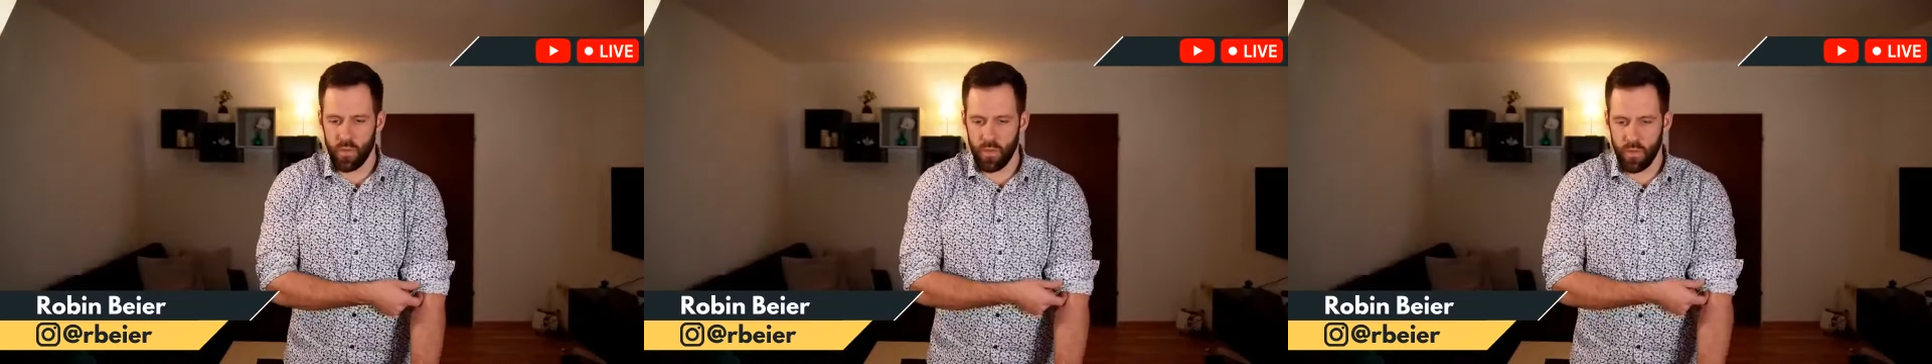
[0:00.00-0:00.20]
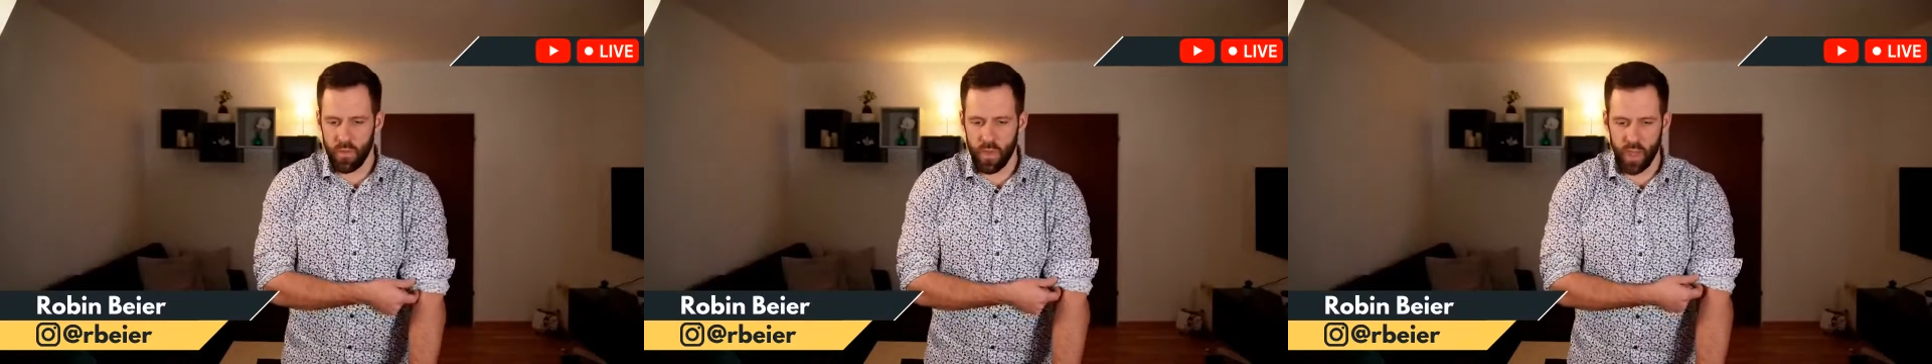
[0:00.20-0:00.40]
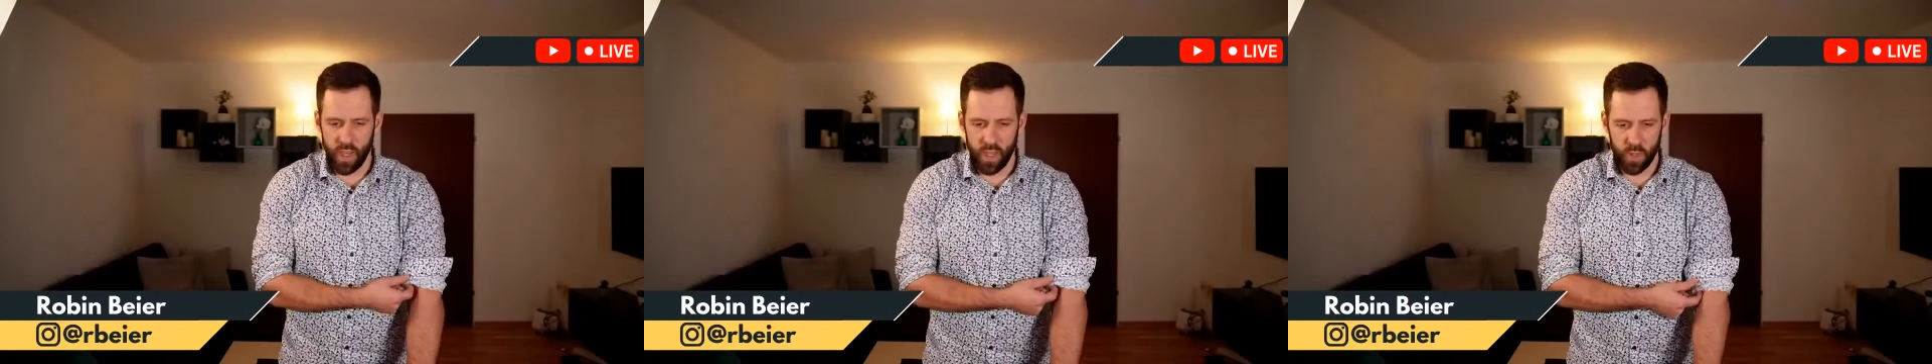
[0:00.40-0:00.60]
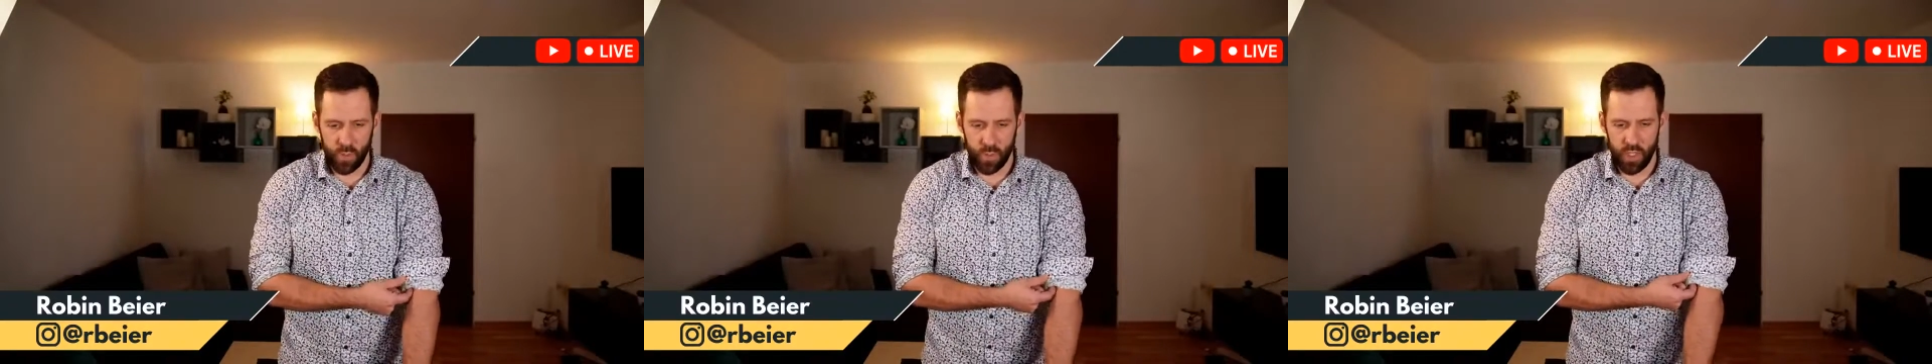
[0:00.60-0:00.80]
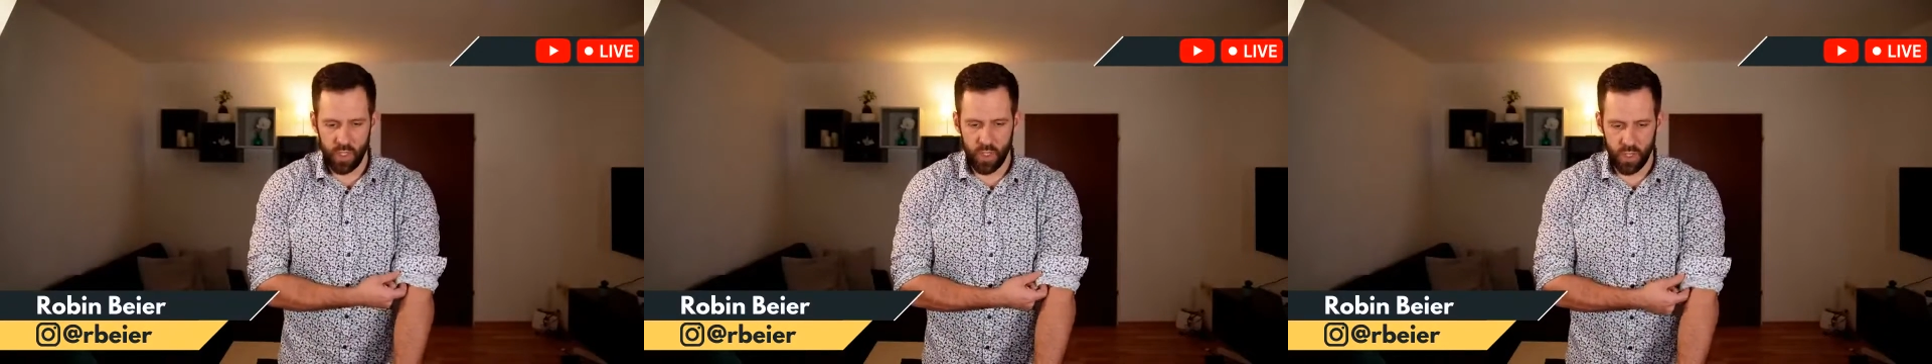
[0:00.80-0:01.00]
then
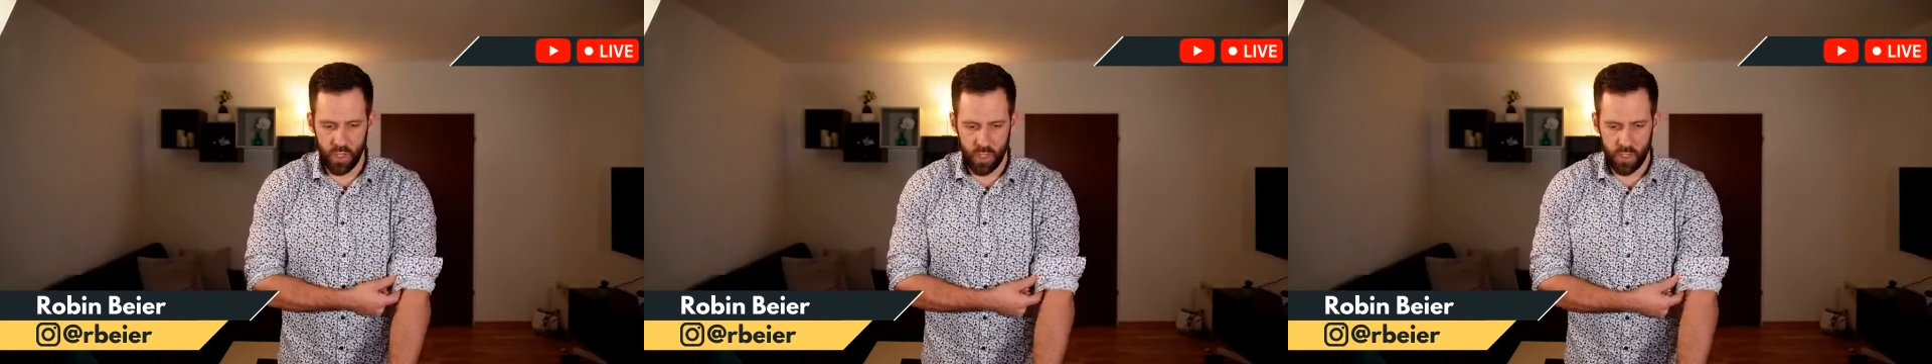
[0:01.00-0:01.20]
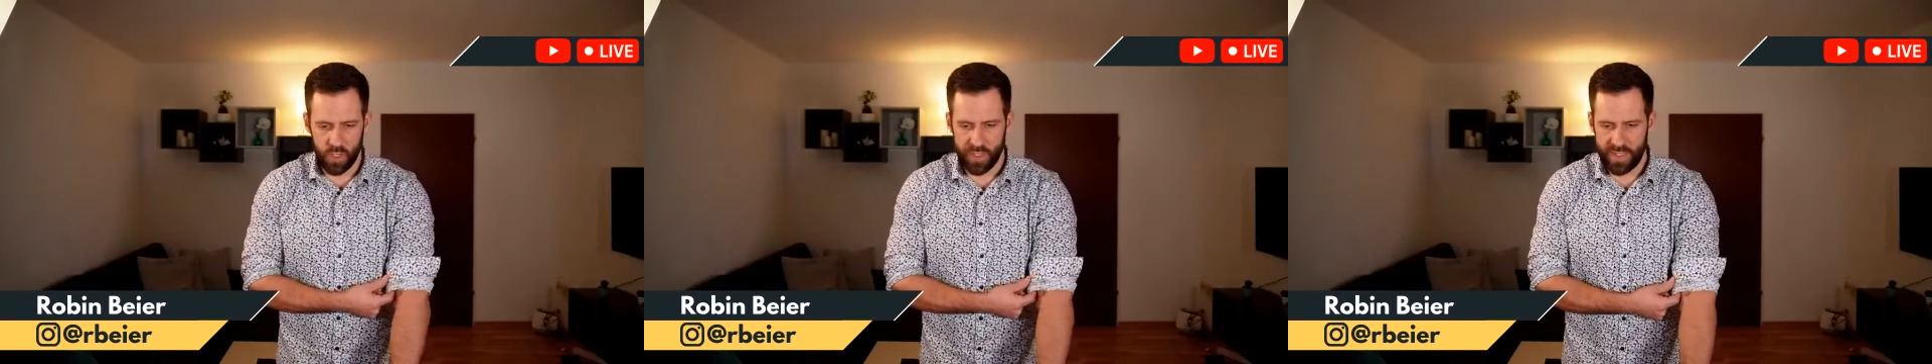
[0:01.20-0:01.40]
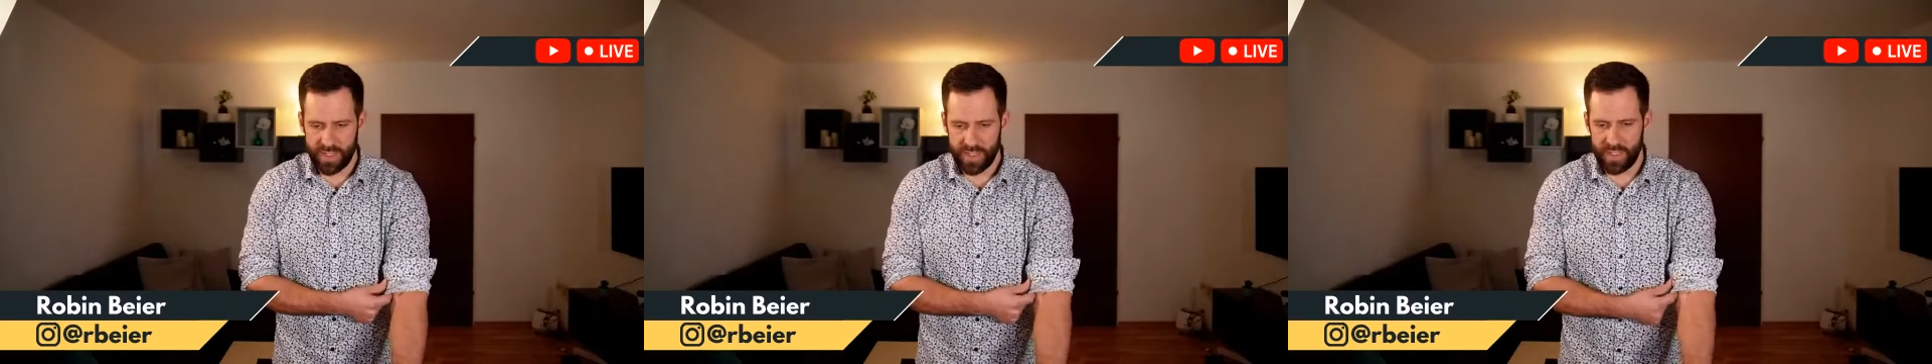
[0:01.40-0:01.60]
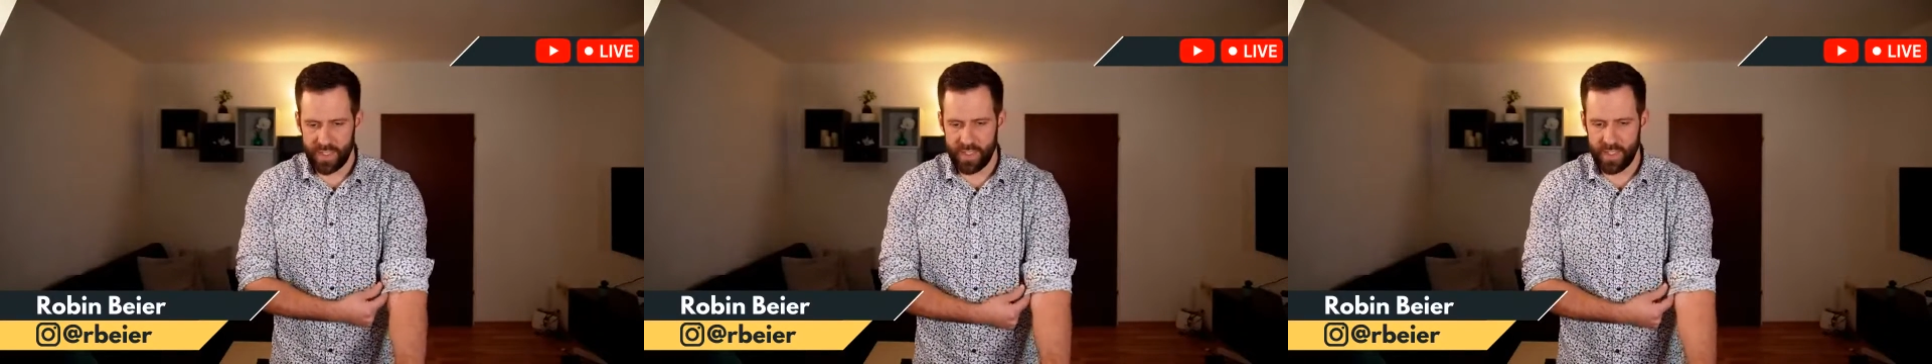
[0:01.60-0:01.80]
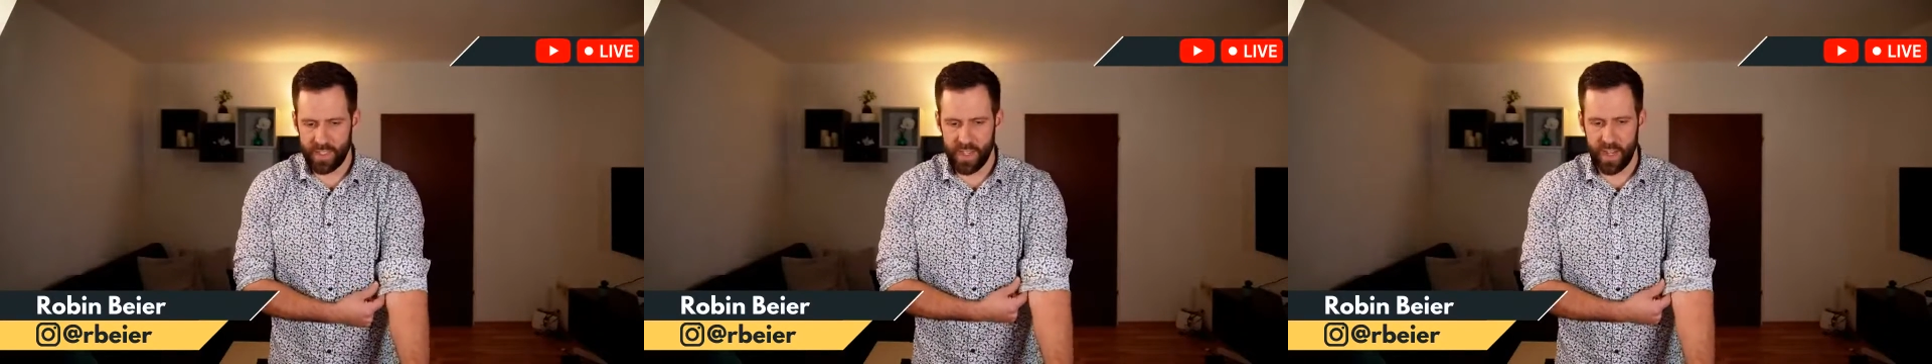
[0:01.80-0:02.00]
we can
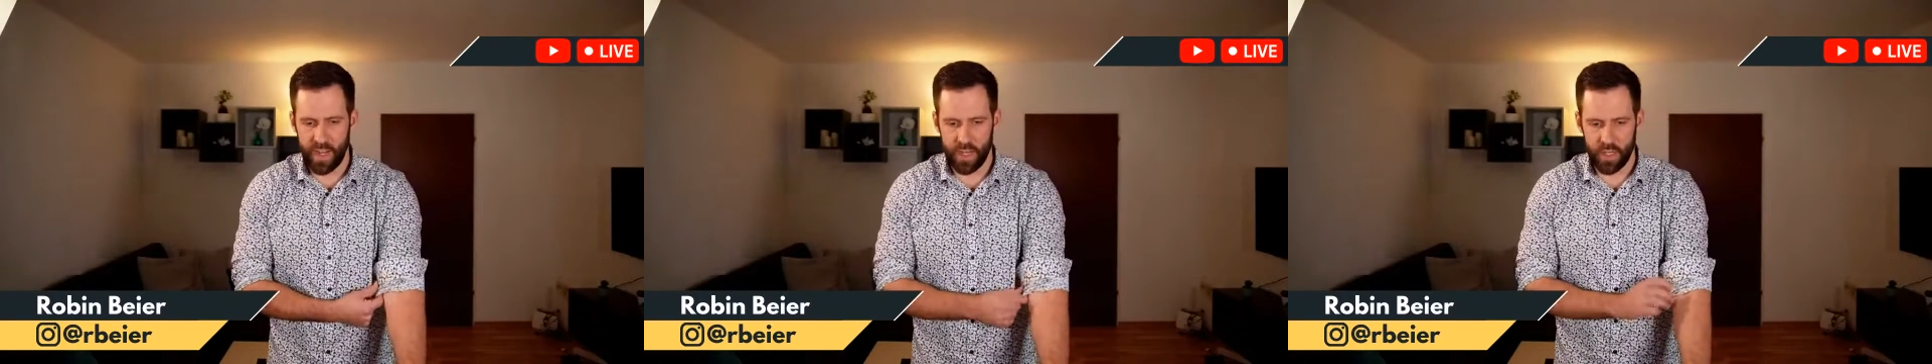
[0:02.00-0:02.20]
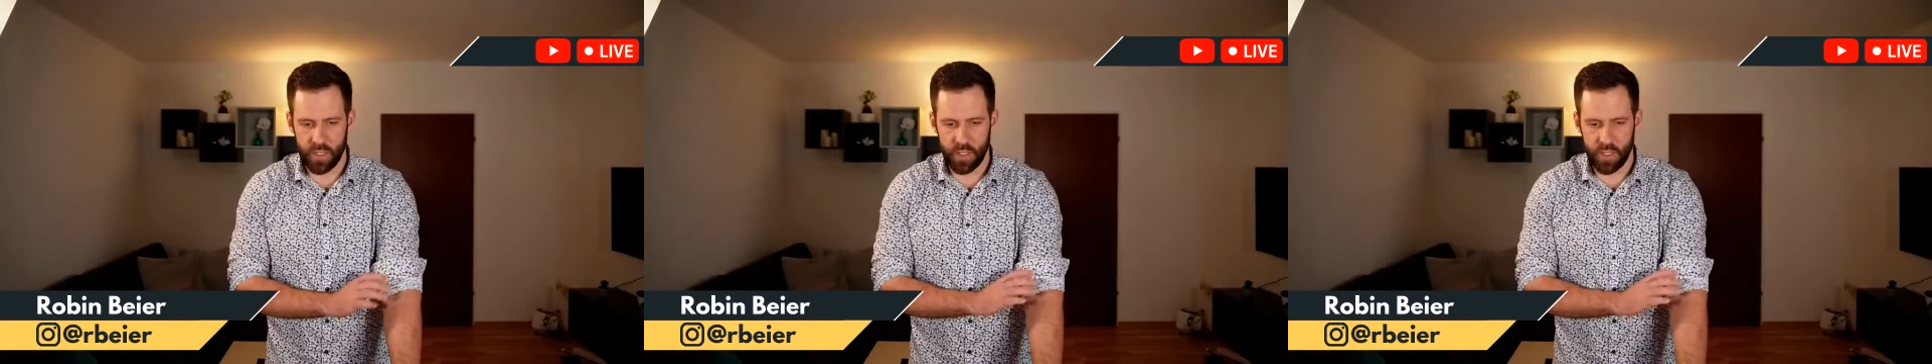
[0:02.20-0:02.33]
start.